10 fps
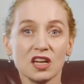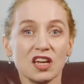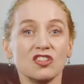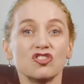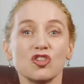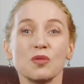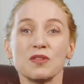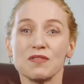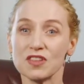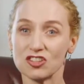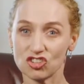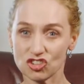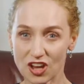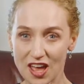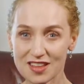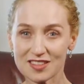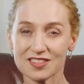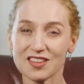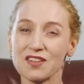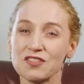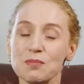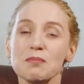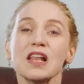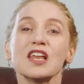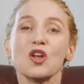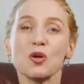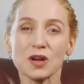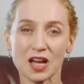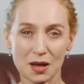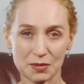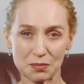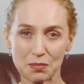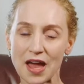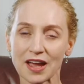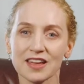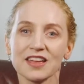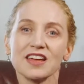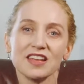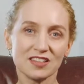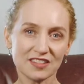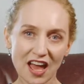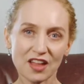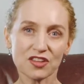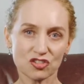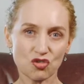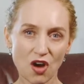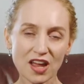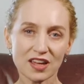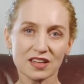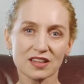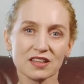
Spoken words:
in terms of the chance of the melanoma coming back down the track,